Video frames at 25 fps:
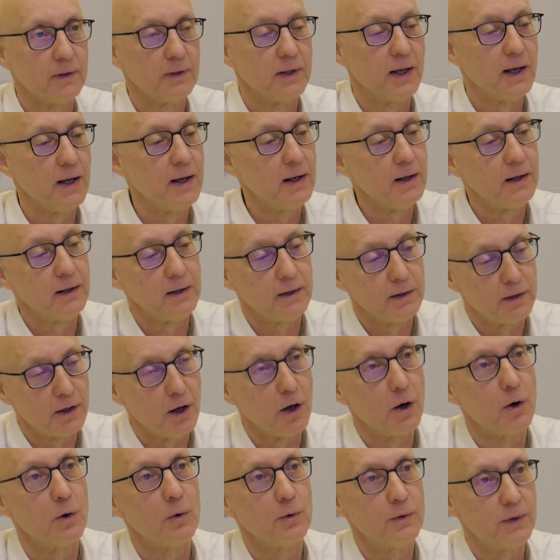They
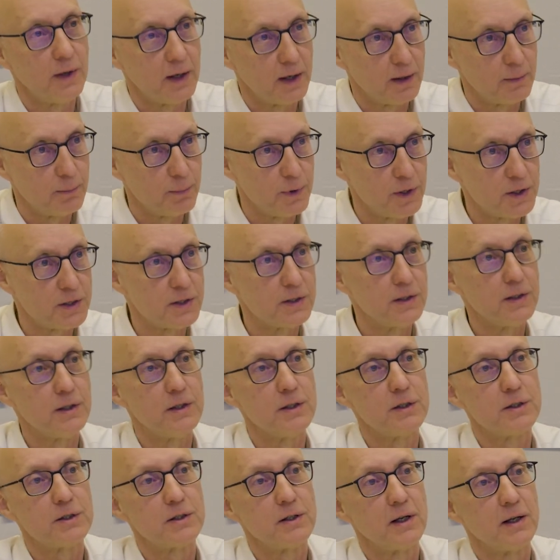know their
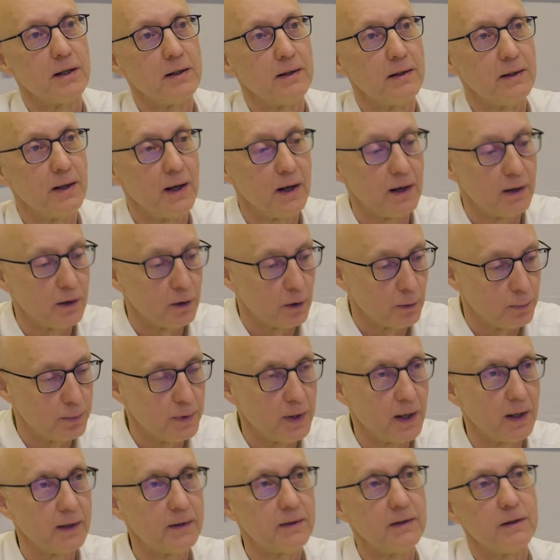business and their
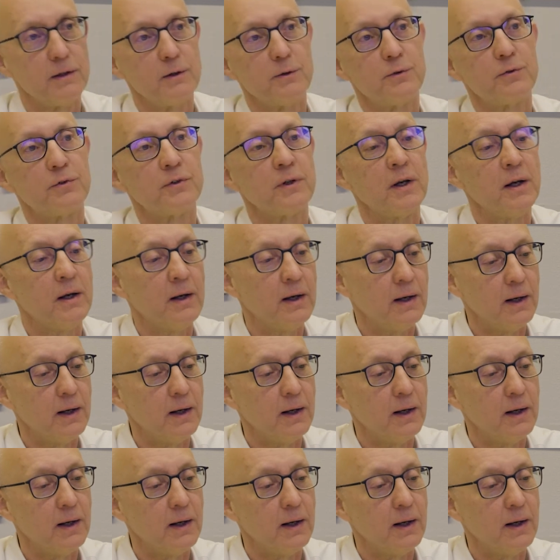objectives,